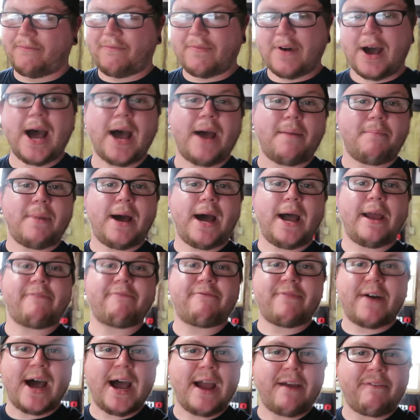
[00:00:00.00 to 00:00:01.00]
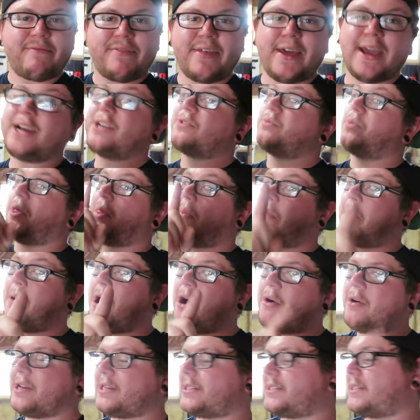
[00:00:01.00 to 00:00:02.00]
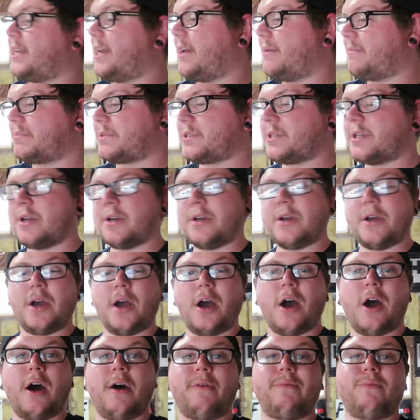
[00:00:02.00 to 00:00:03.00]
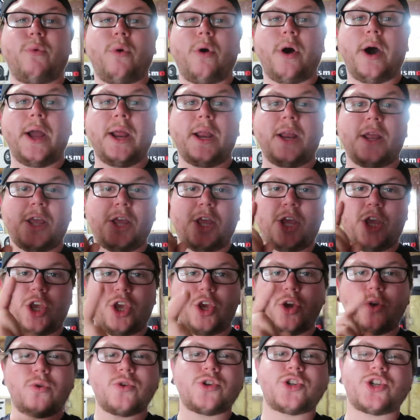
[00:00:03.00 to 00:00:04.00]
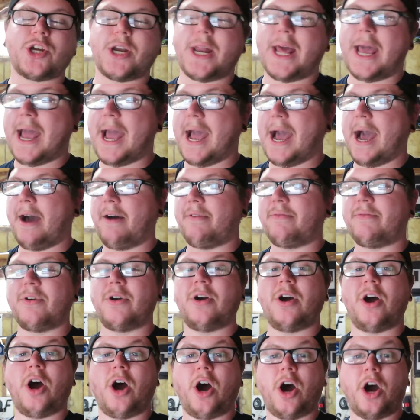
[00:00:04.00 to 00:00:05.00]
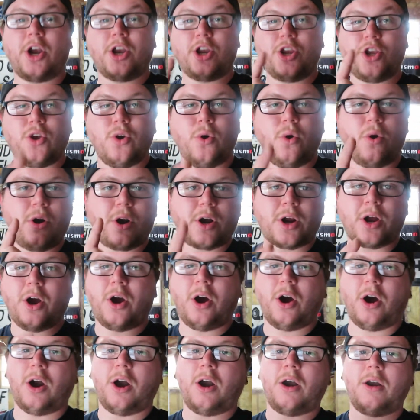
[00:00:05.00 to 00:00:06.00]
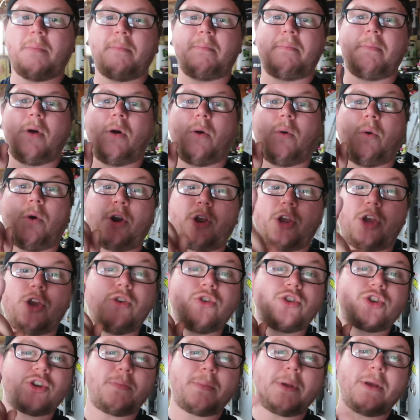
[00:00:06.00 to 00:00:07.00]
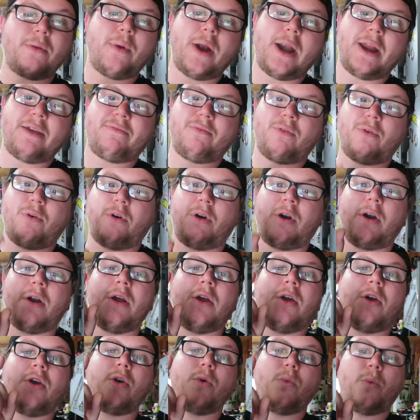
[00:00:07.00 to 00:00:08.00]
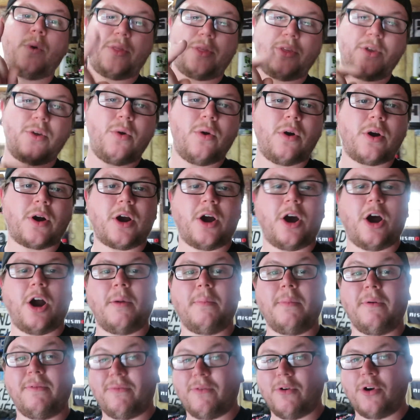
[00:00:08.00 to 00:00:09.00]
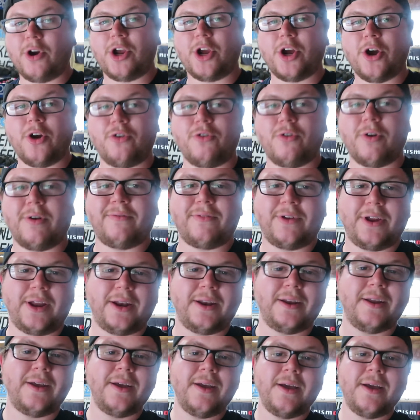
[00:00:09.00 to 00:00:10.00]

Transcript: My 5 things with bonus tips of what you should have on your car, or you should be ready for with your car before you go drifting.